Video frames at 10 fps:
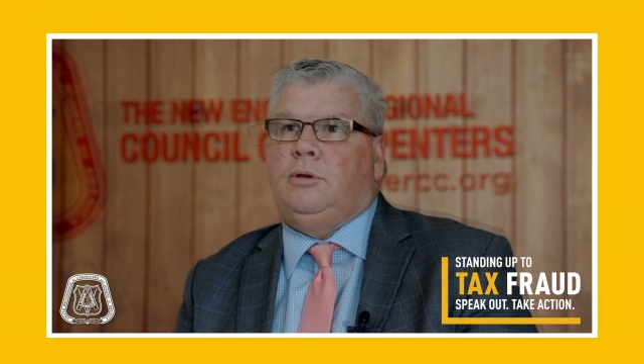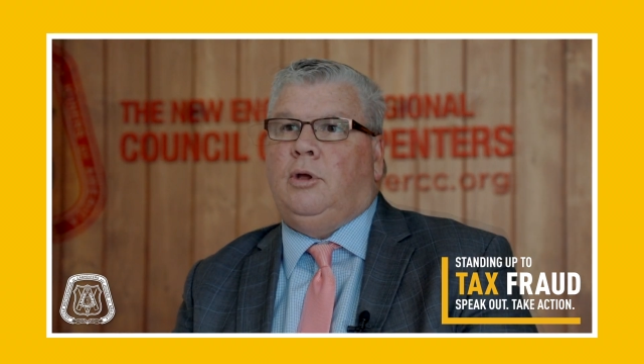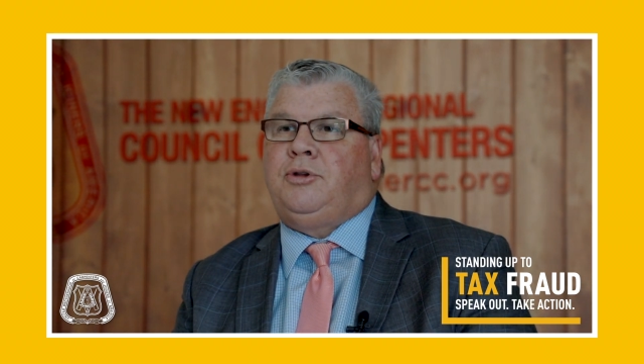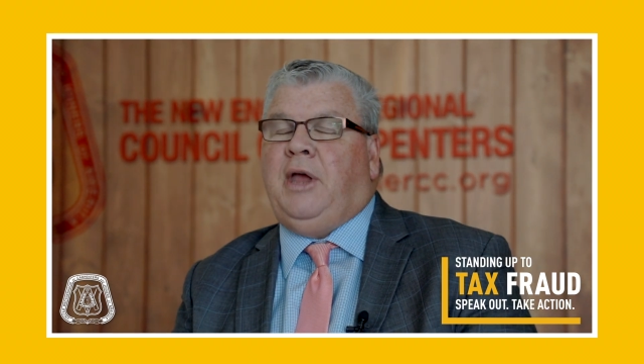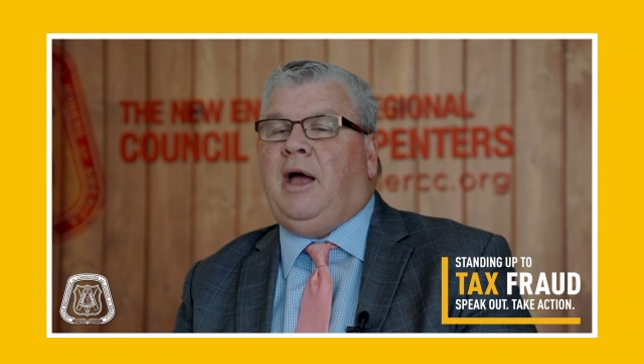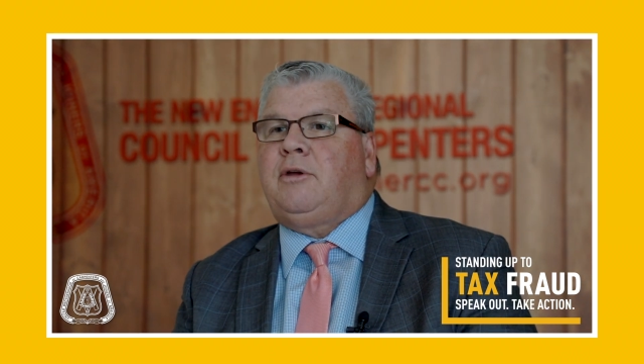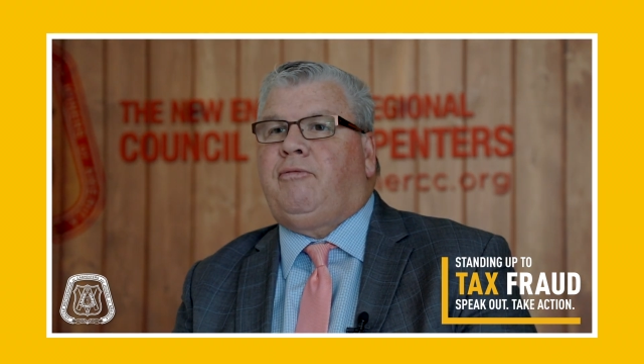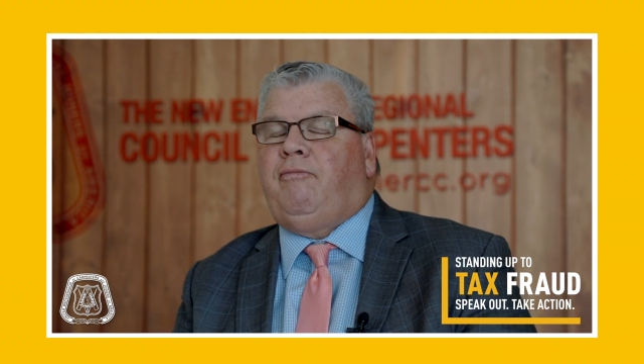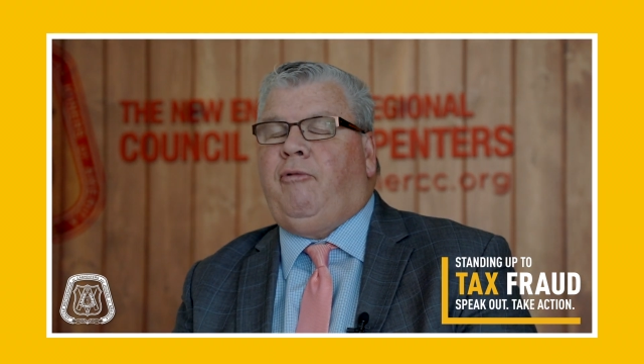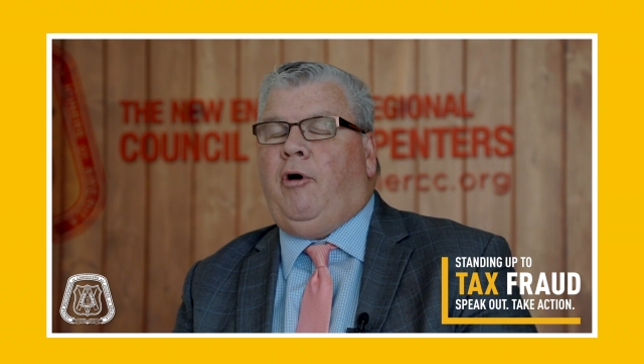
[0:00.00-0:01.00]
The
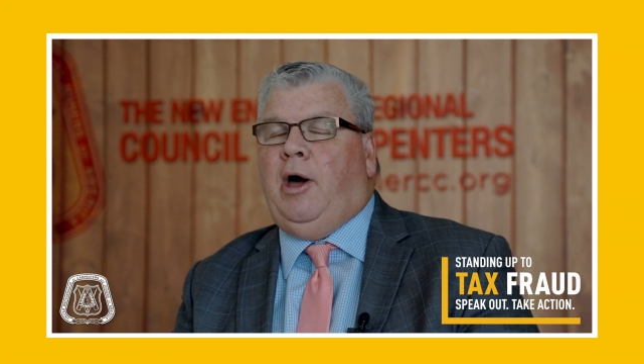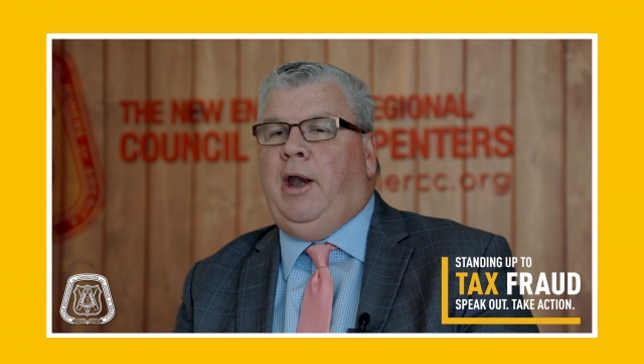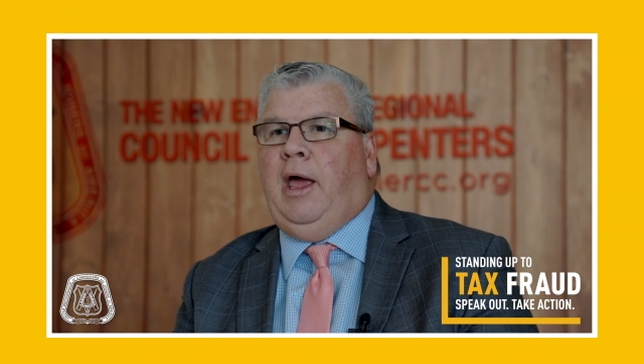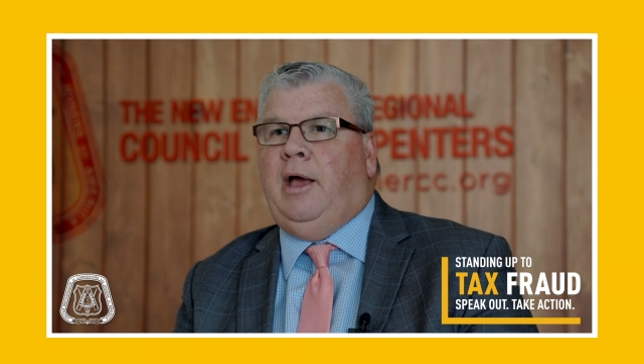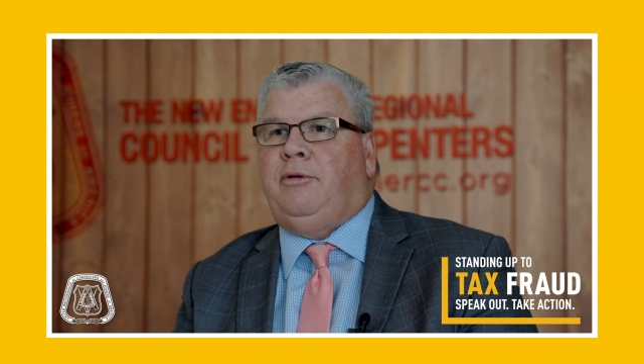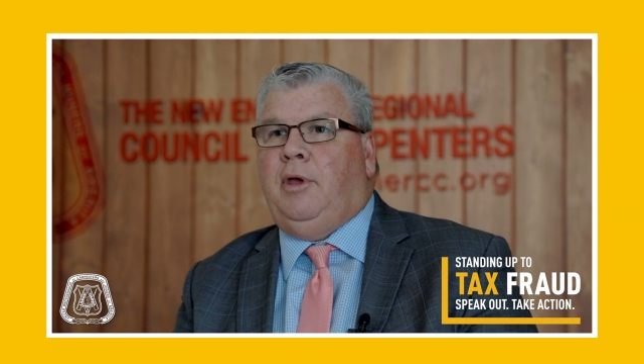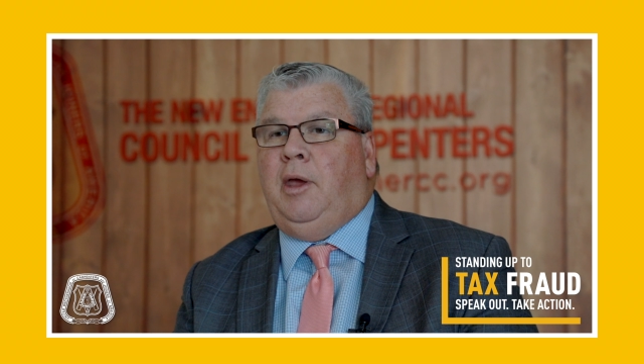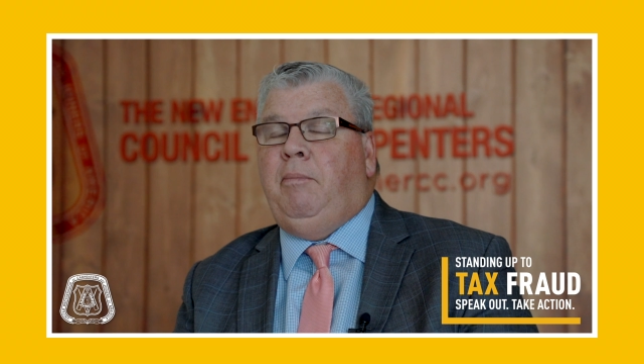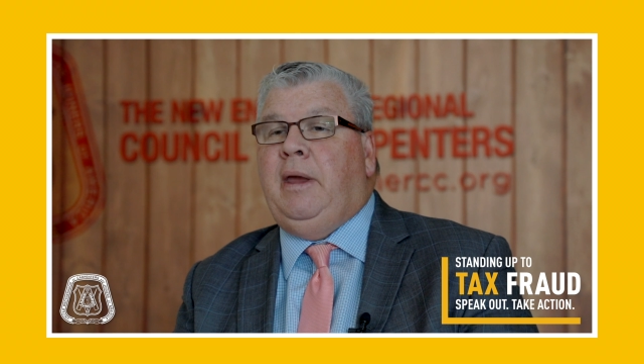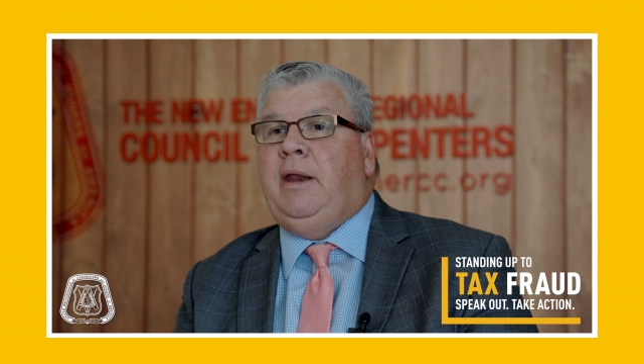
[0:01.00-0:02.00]
tax fraud has
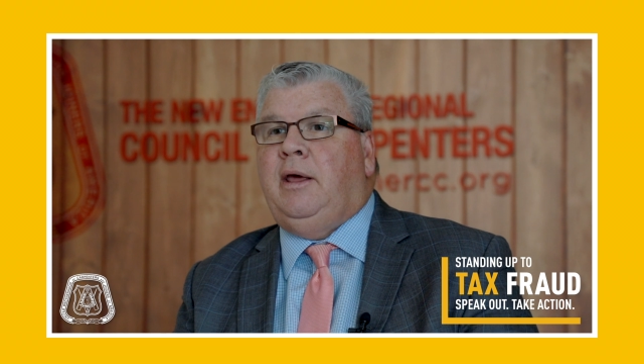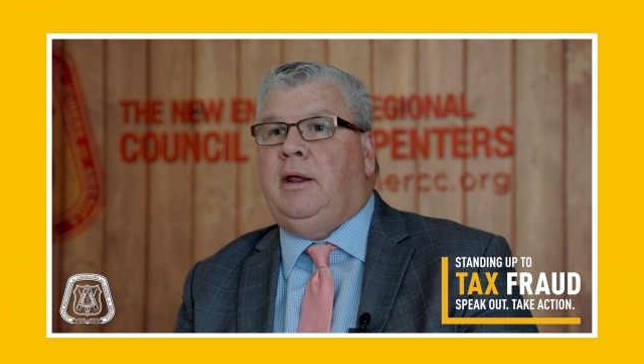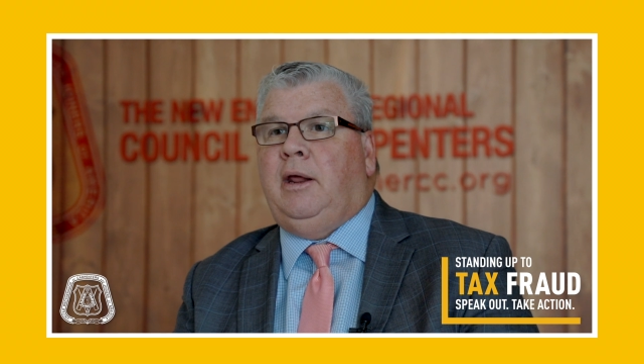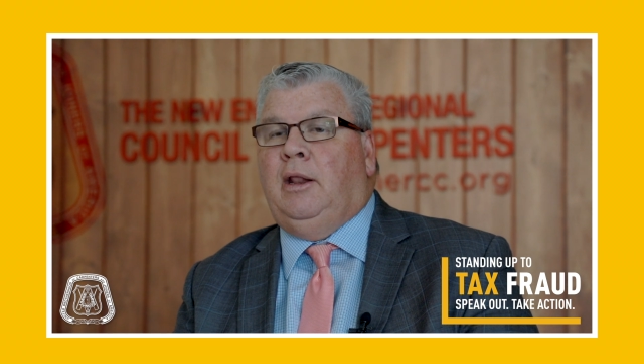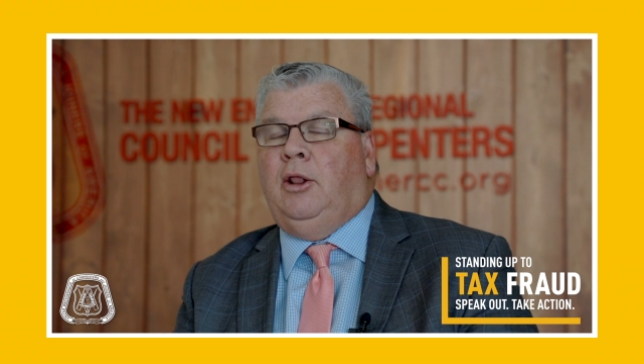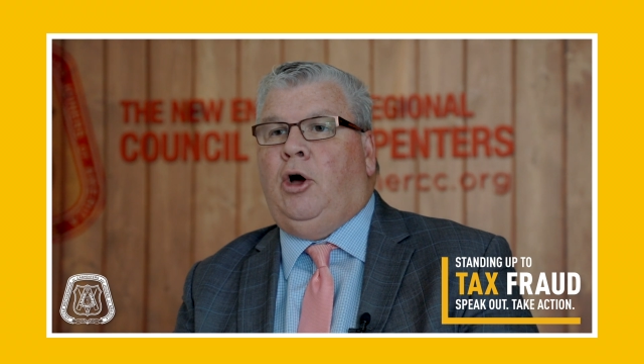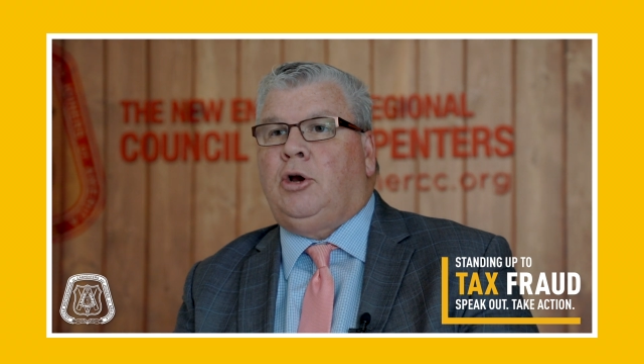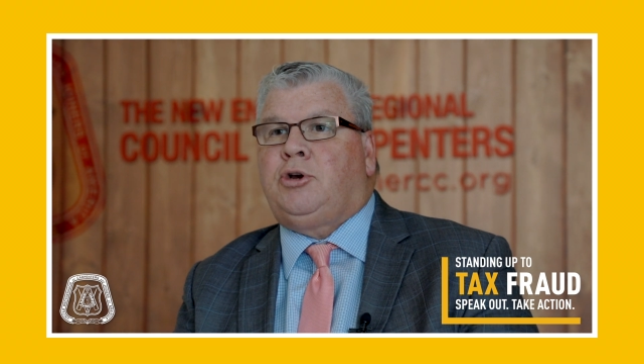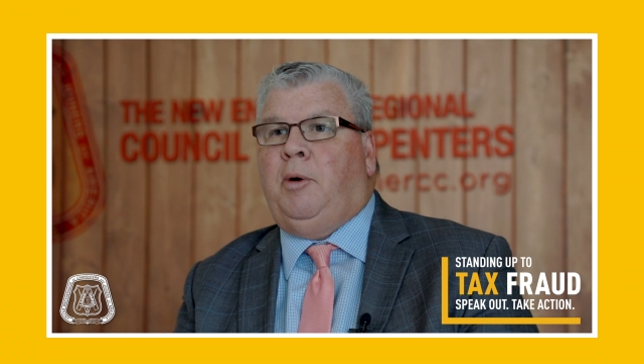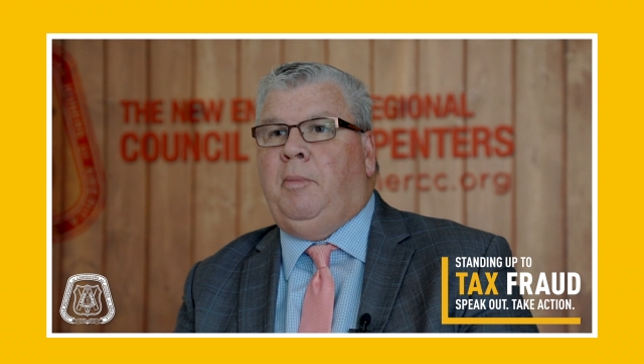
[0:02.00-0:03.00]
immediate and
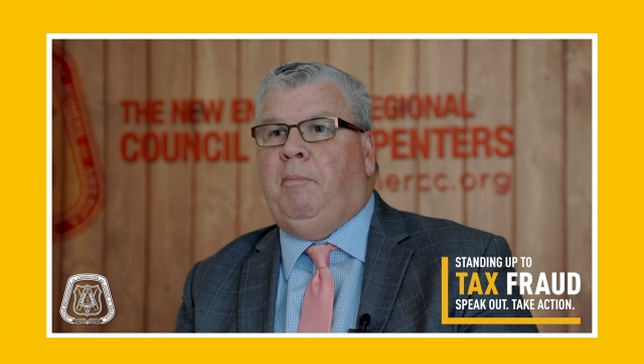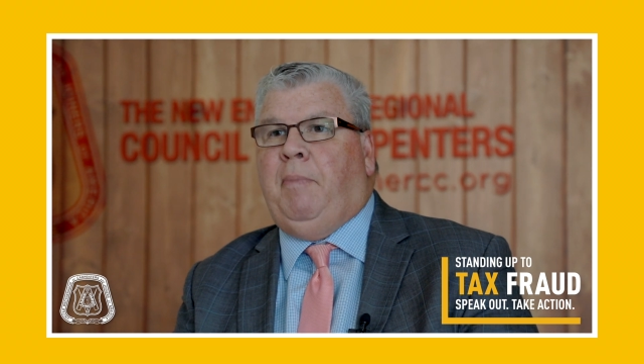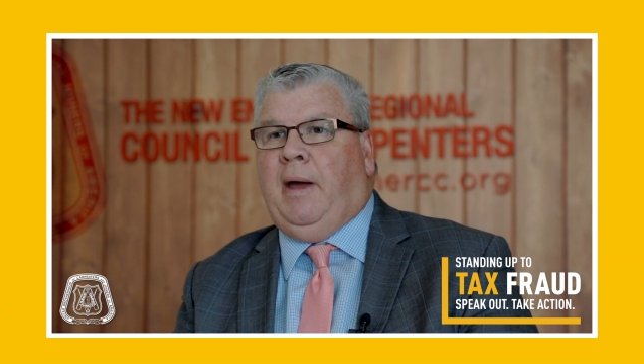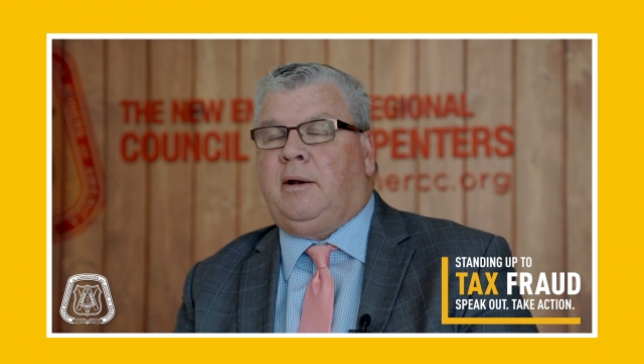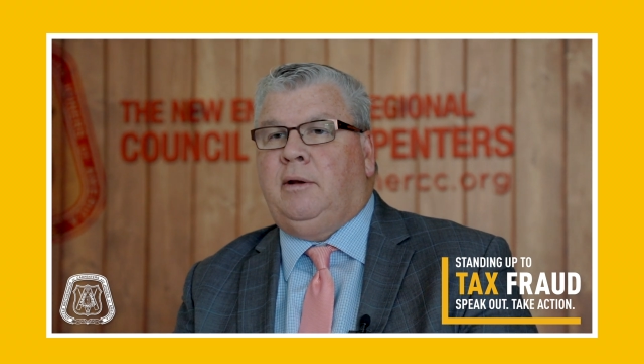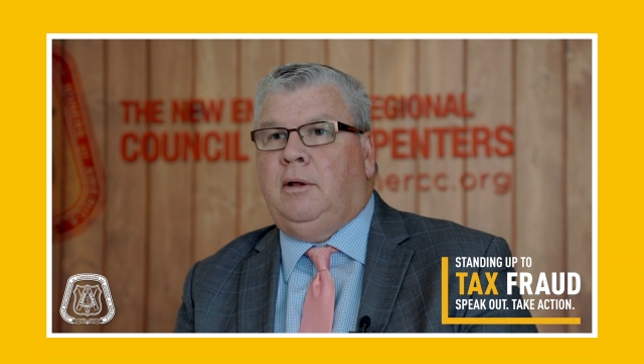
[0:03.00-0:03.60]
long-term impact.